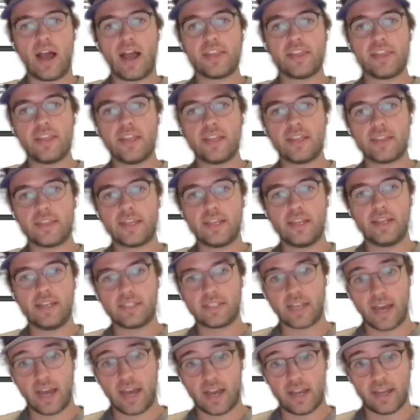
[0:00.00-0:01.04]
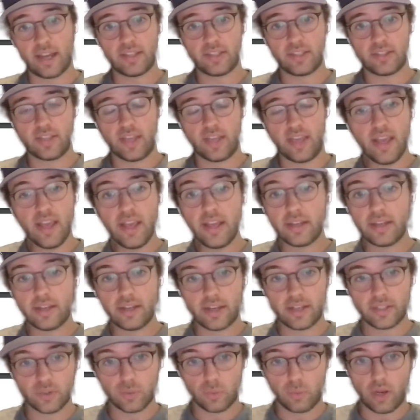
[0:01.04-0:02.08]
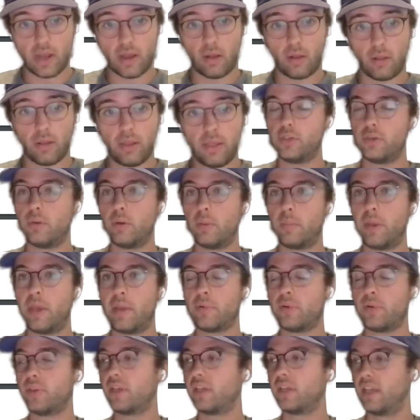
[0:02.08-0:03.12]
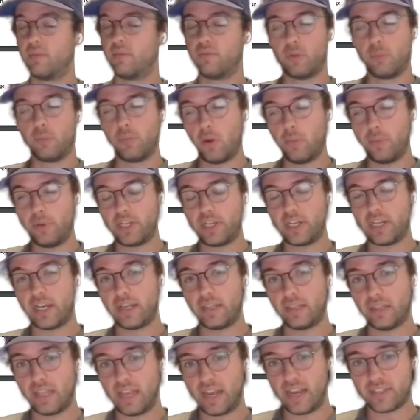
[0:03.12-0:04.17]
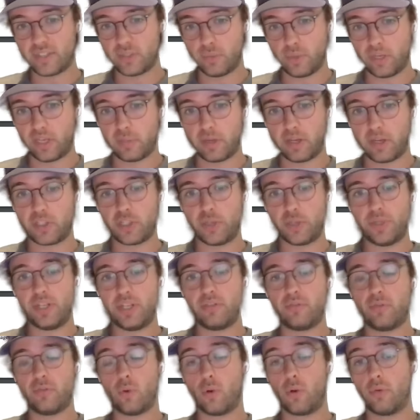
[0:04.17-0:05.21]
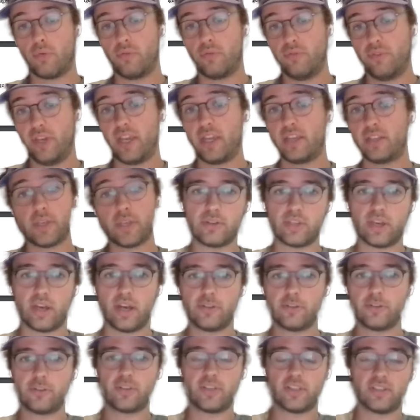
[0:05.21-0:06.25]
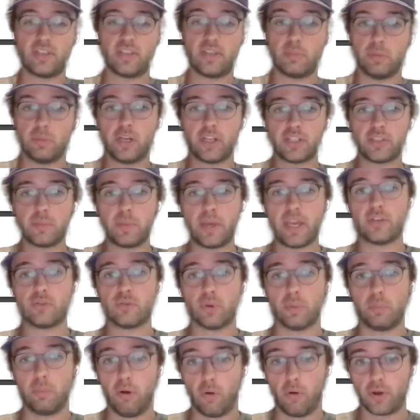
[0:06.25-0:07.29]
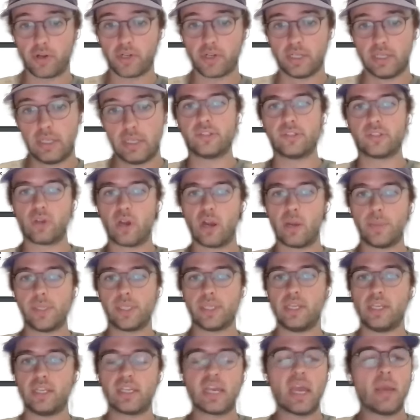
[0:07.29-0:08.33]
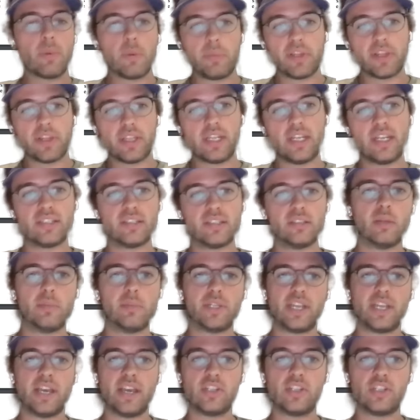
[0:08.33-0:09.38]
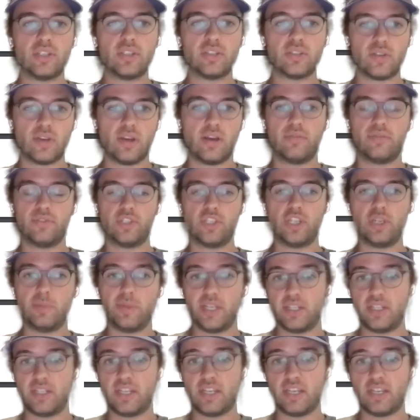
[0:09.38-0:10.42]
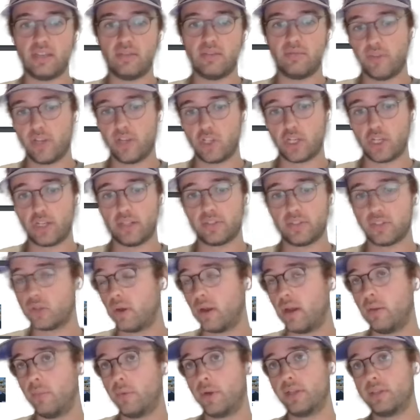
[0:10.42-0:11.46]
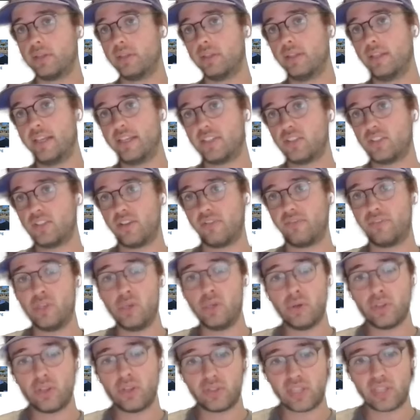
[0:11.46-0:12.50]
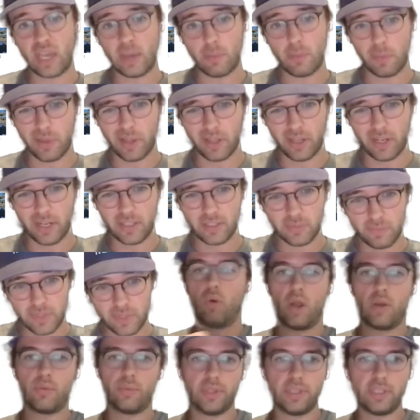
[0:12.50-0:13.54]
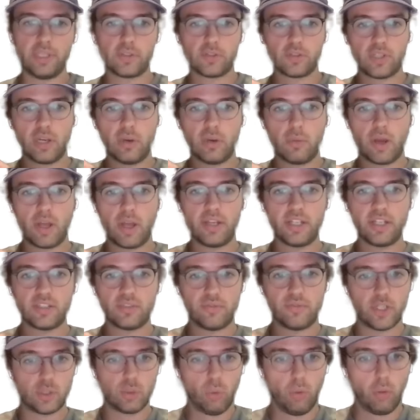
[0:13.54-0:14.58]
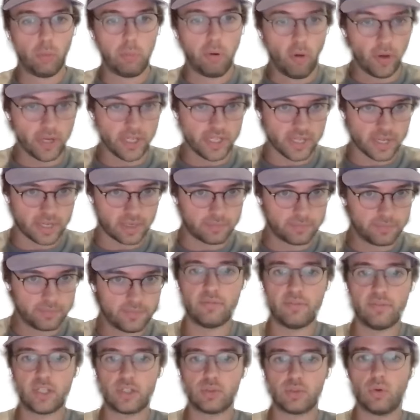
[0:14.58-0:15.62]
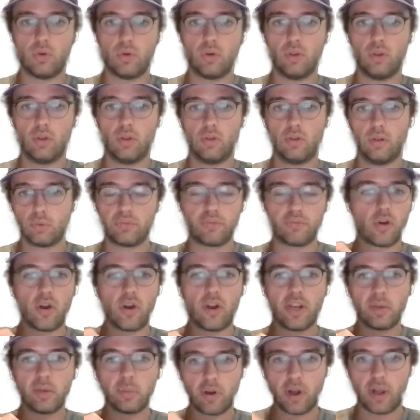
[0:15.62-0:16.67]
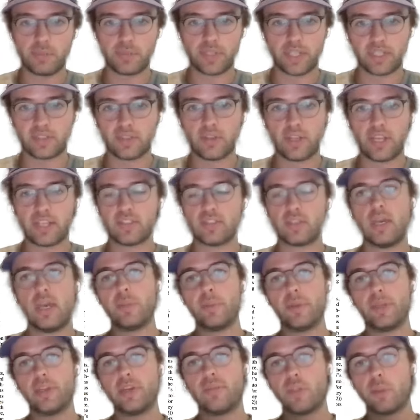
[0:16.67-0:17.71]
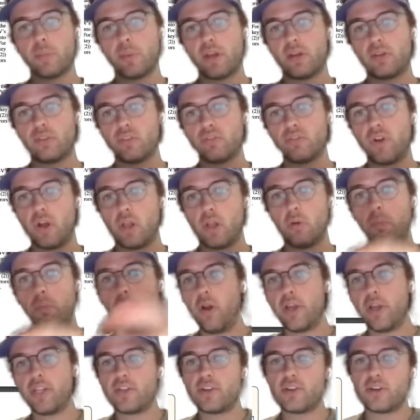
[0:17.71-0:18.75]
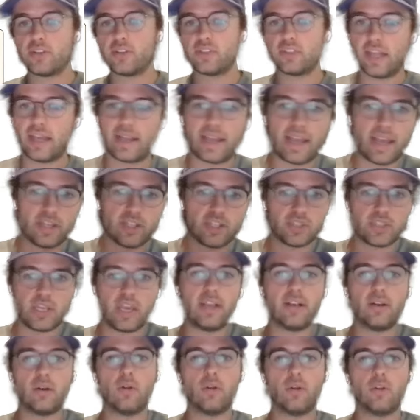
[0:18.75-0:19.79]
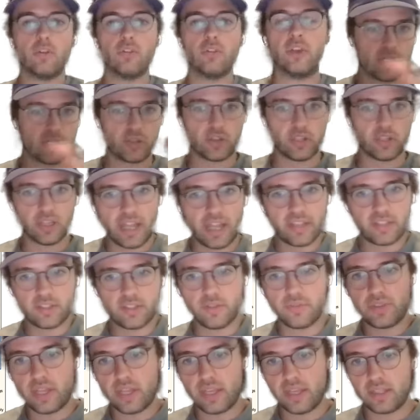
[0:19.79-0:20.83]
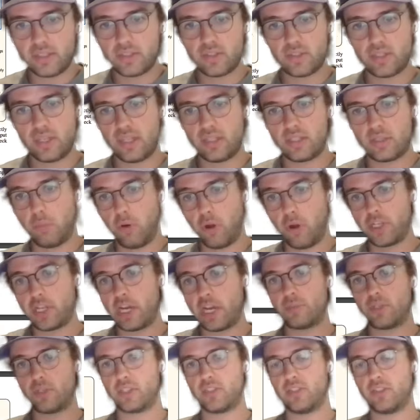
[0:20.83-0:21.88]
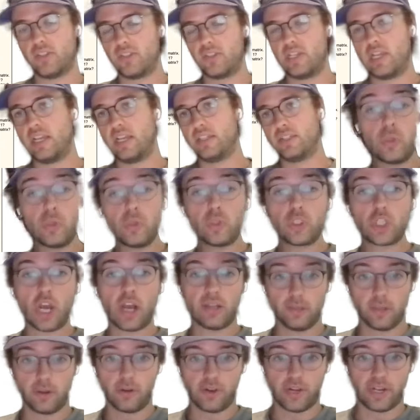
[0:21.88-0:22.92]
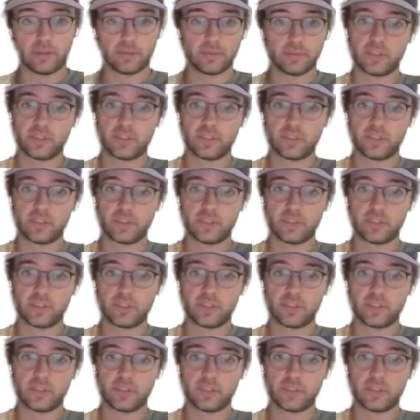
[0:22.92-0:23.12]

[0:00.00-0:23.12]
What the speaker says: I think that it ties in as well to a paper that came from OpenAI last week about GPT-4 V. There's a 160 plus page report describing the capabilities and limitations of GPT Vision. So I want to list a few of those capabilities. One really interesting one is visual pointing and visual referring prompting. So that's the ability for the model to follow pointers like edges, angles, measure the lengths of things, and to point to objects in the scene. Few shot learning.